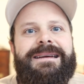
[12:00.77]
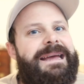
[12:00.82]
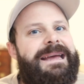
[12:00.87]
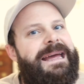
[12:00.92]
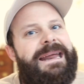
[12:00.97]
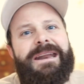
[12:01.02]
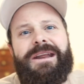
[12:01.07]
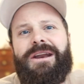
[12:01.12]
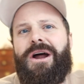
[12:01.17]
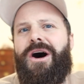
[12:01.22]

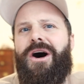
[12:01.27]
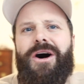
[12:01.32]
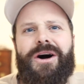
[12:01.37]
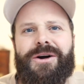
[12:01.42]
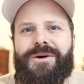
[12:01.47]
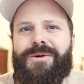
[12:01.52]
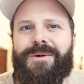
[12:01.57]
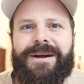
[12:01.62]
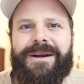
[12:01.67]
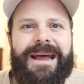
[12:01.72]
in an
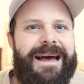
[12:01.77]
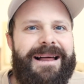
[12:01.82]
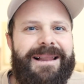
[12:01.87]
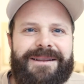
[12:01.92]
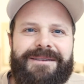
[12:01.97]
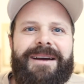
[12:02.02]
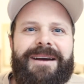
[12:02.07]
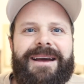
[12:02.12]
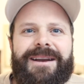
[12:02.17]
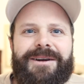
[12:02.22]
awkward
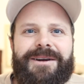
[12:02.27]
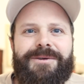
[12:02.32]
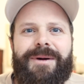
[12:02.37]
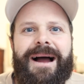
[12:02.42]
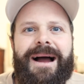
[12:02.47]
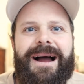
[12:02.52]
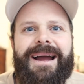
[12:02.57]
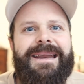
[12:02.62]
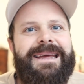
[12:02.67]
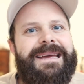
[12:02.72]
elevator
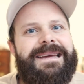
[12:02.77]
ride